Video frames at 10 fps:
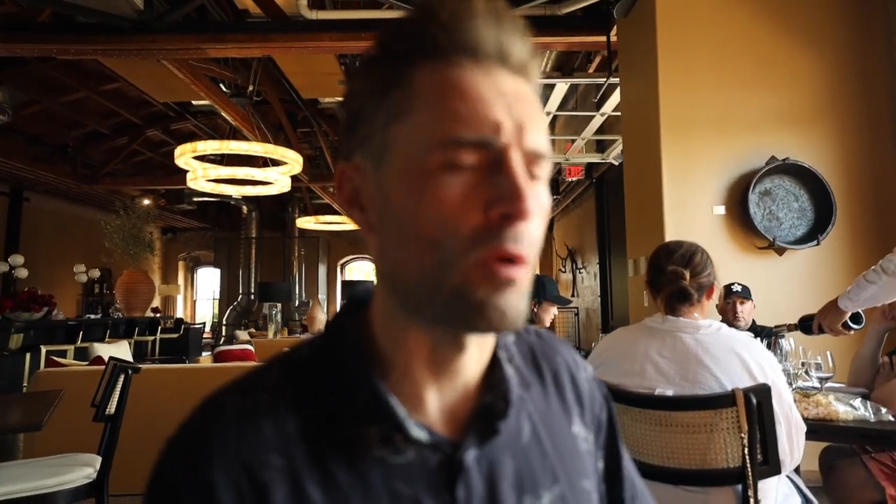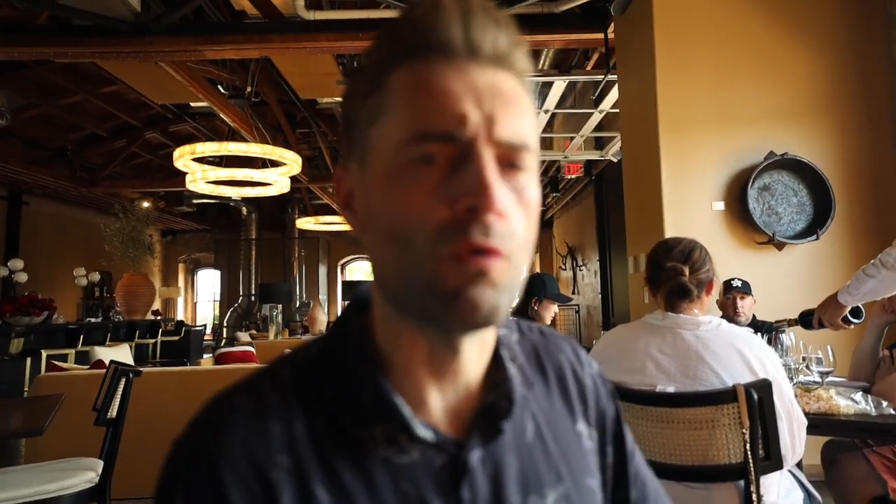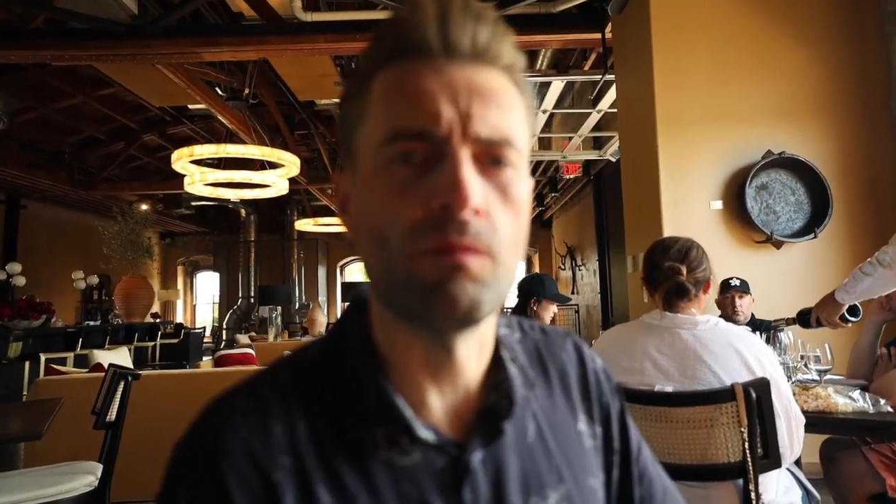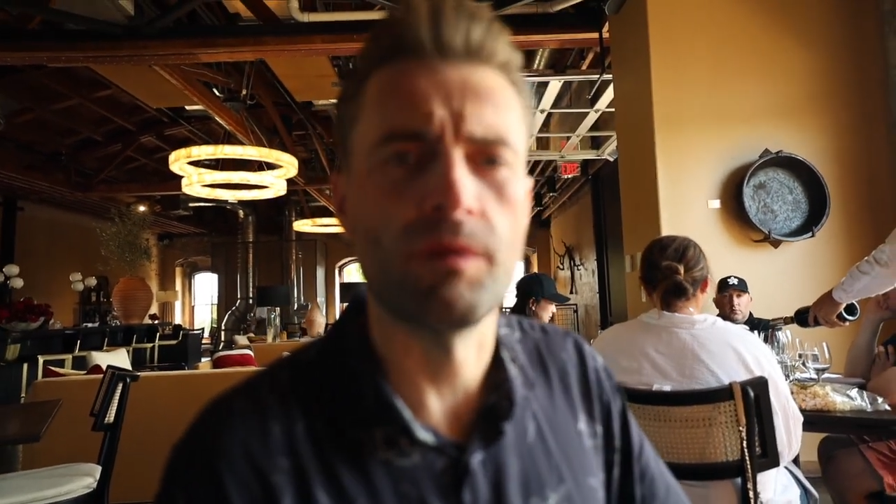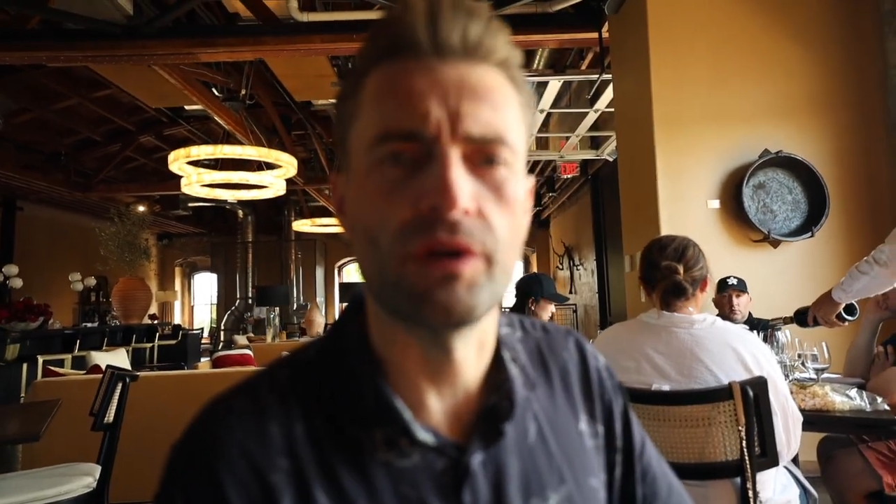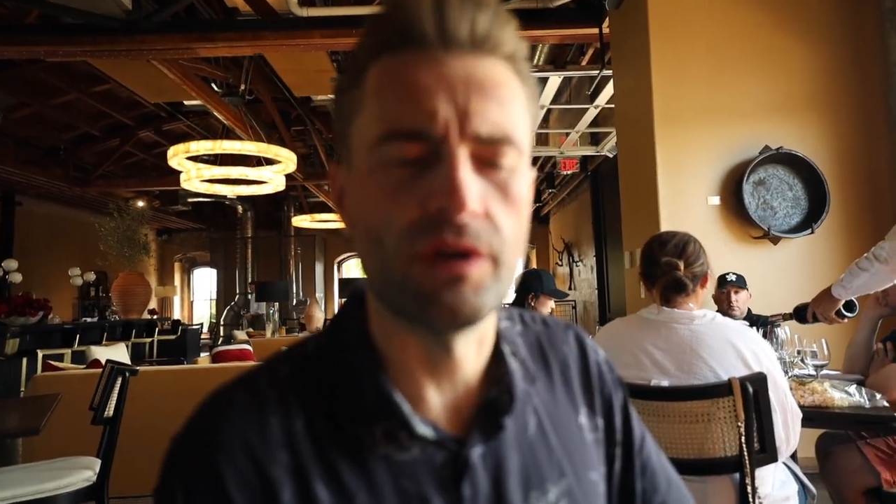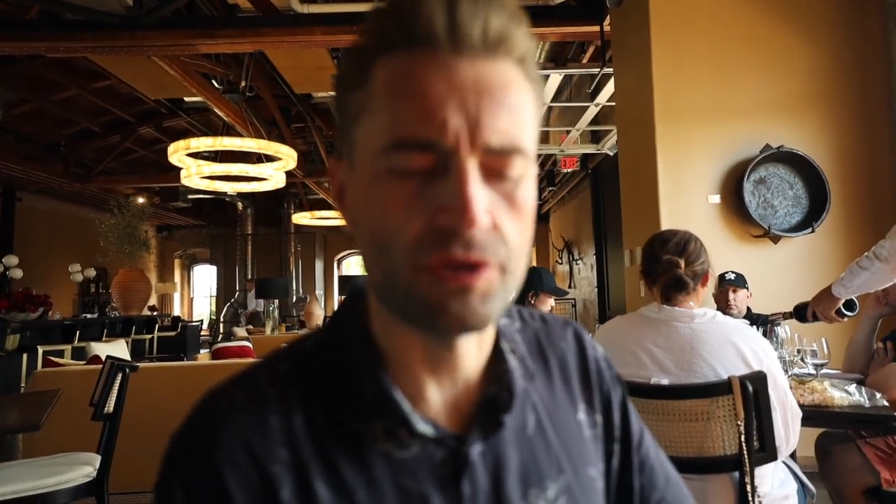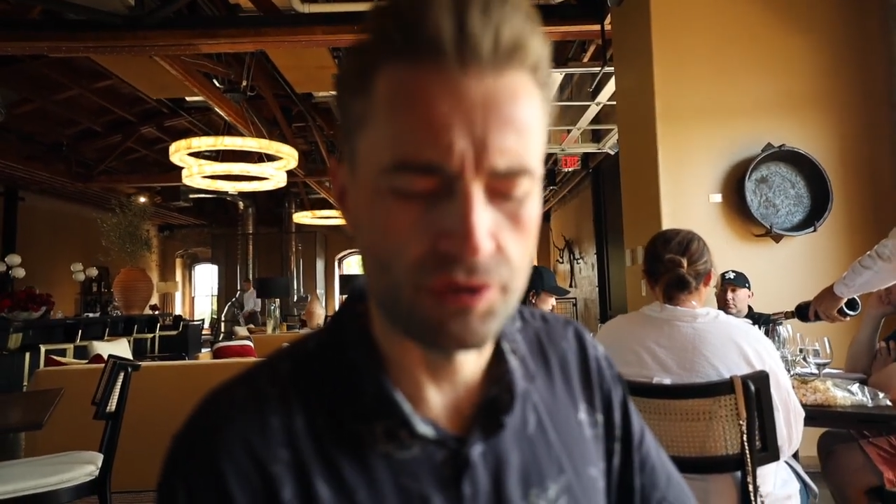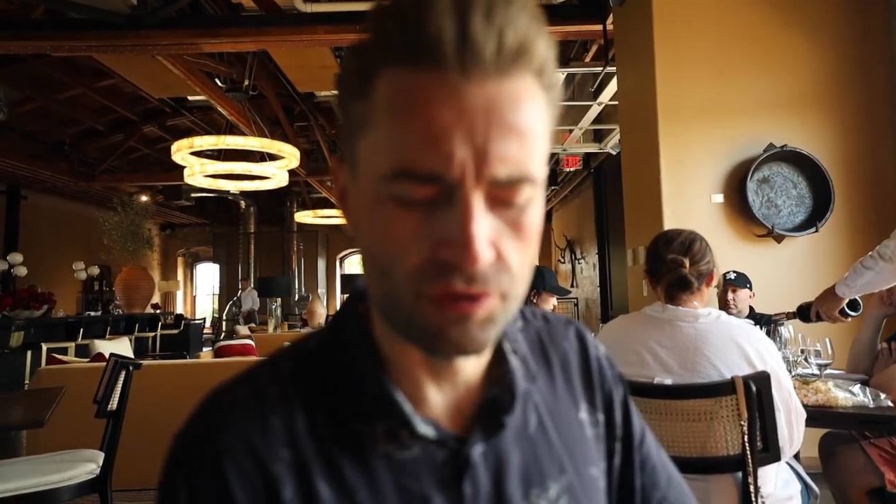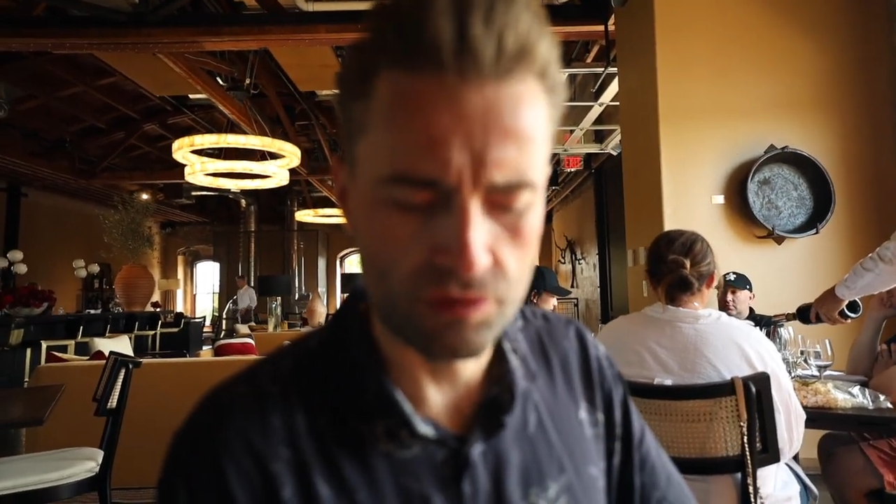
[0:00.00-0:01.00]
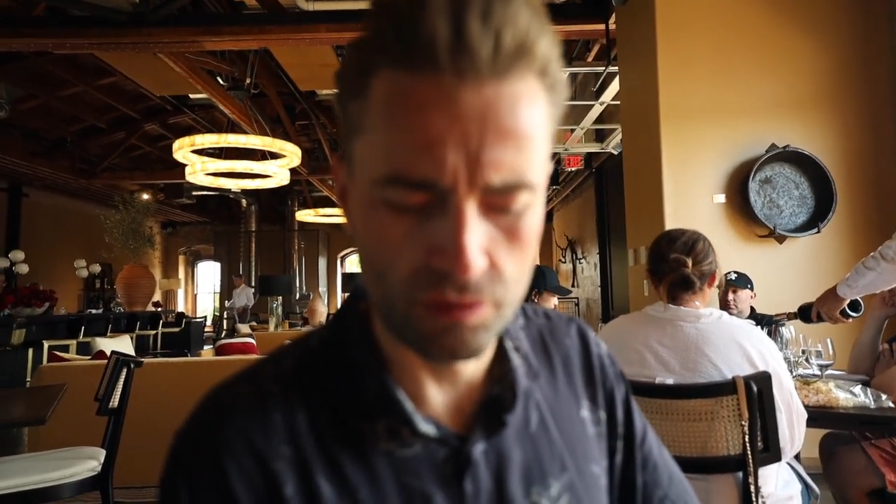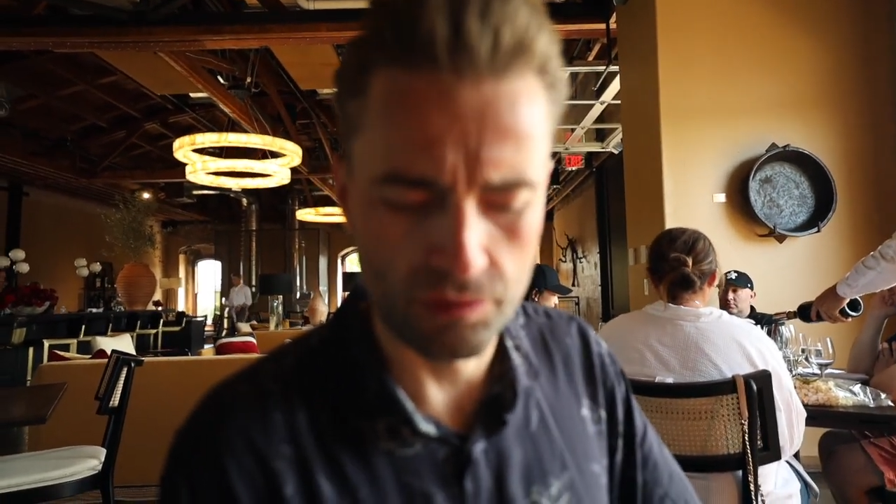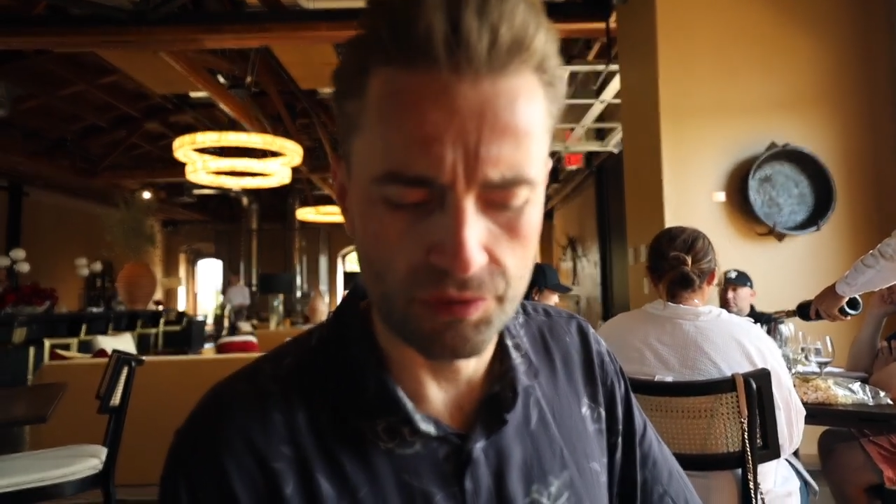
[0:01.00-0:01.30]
Oh my gosh, it's so